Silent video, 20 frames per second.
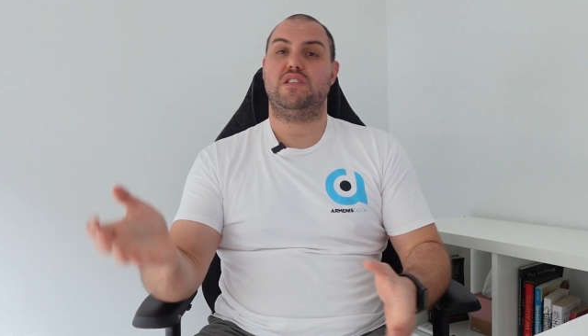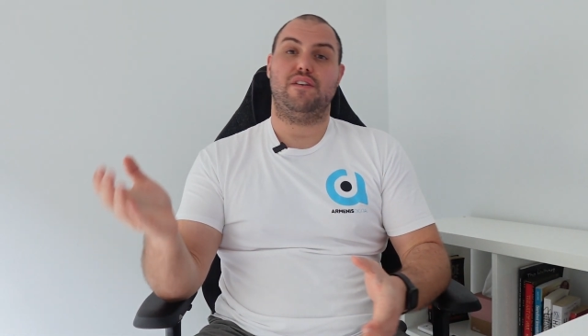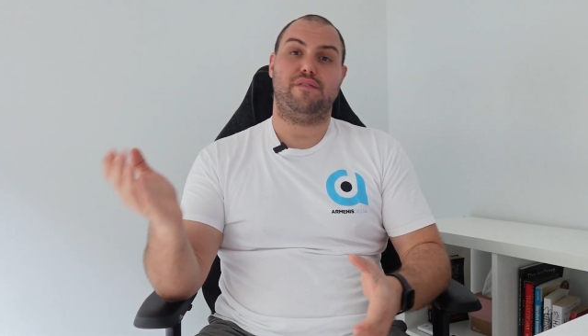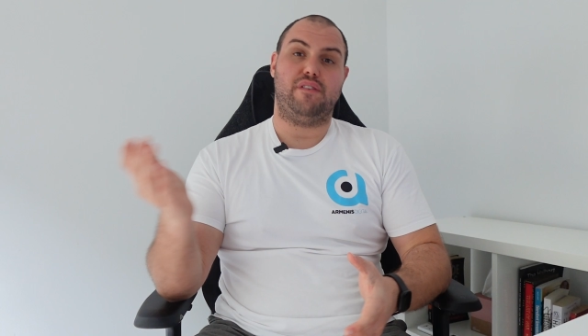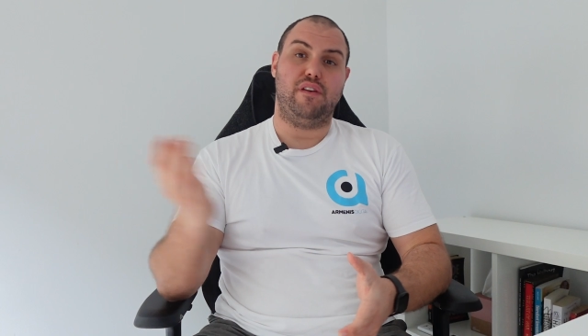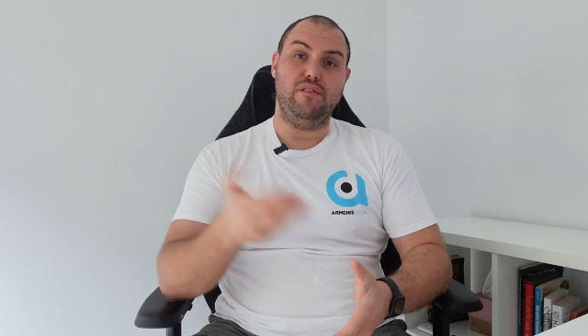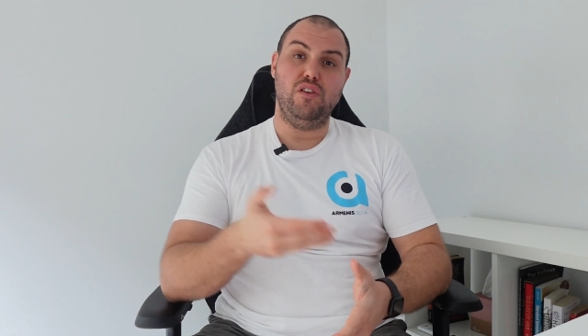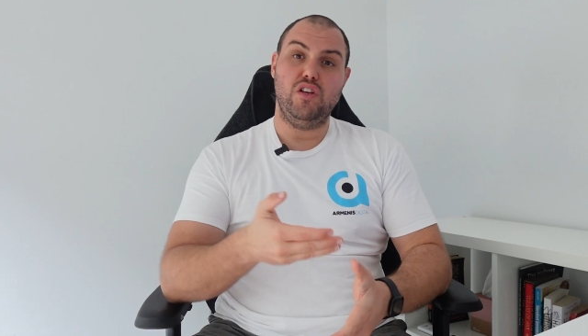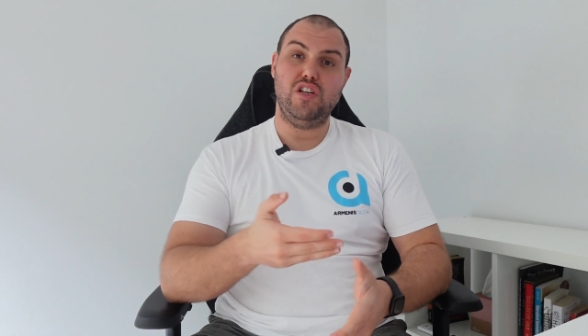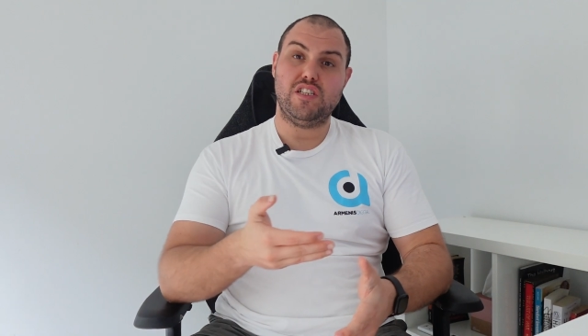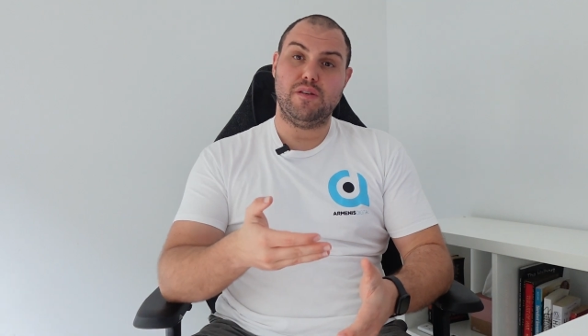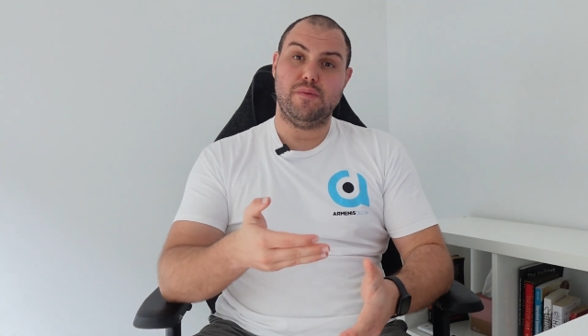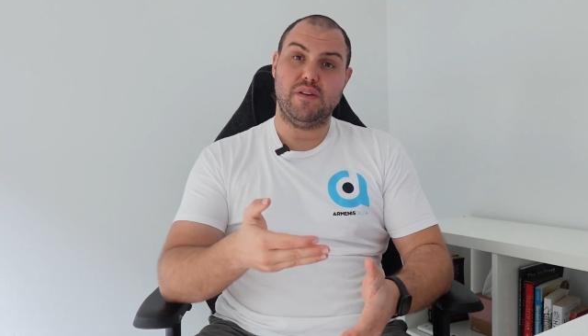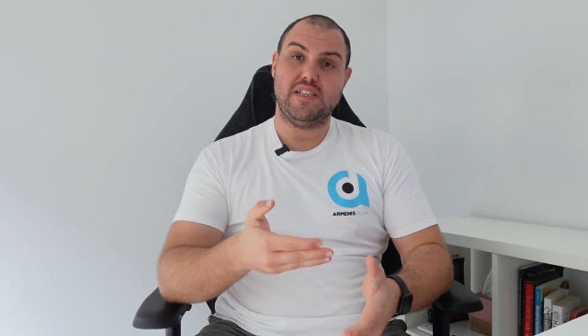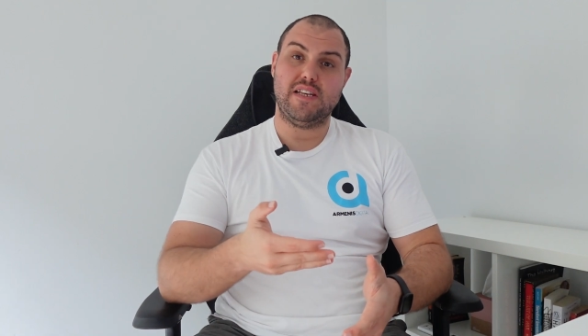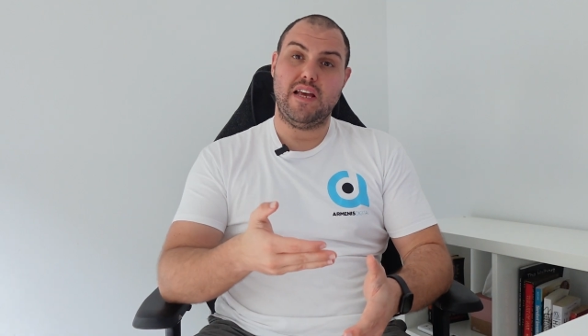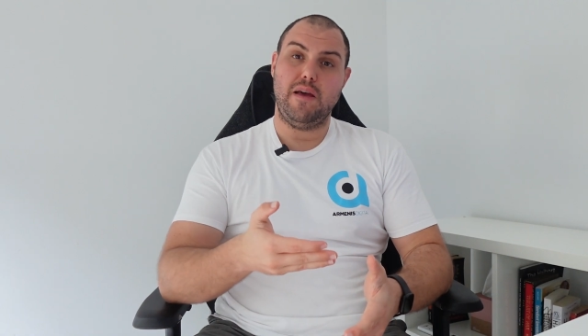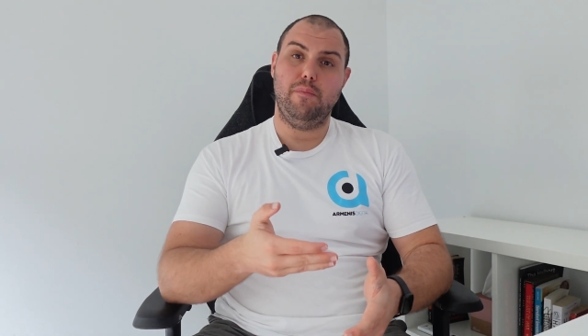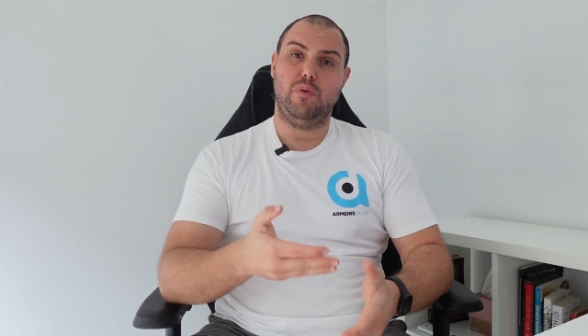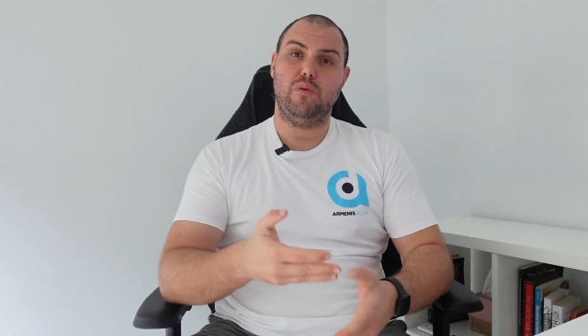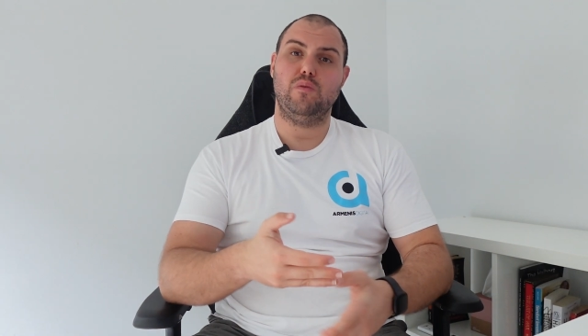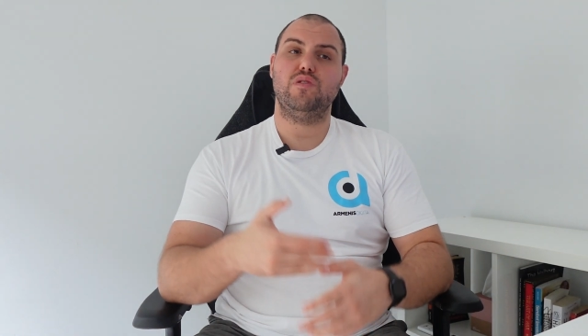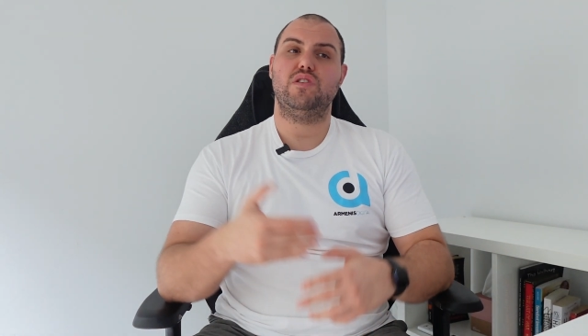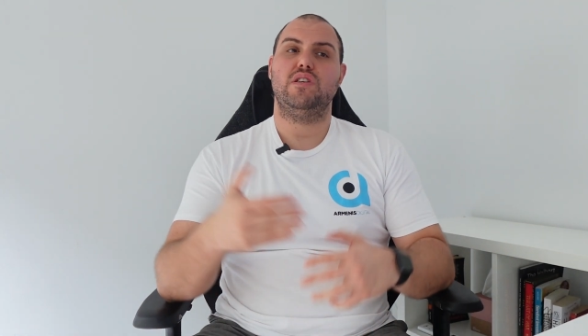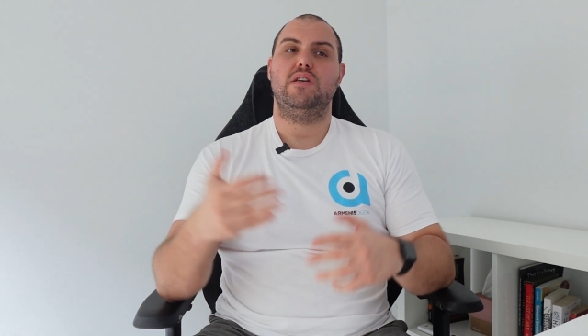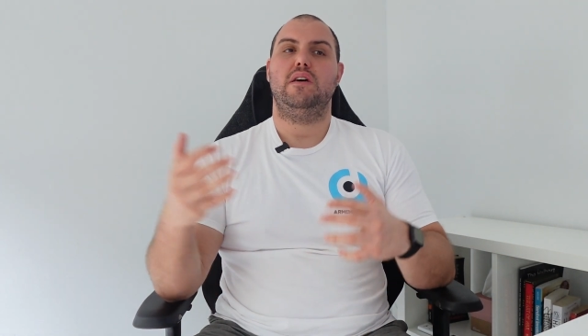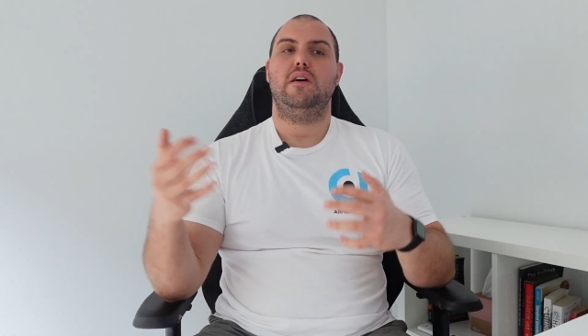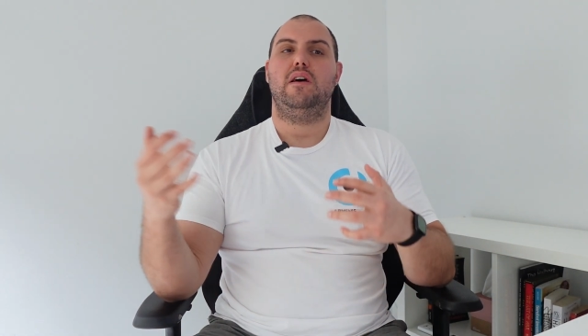So I've given you some examples.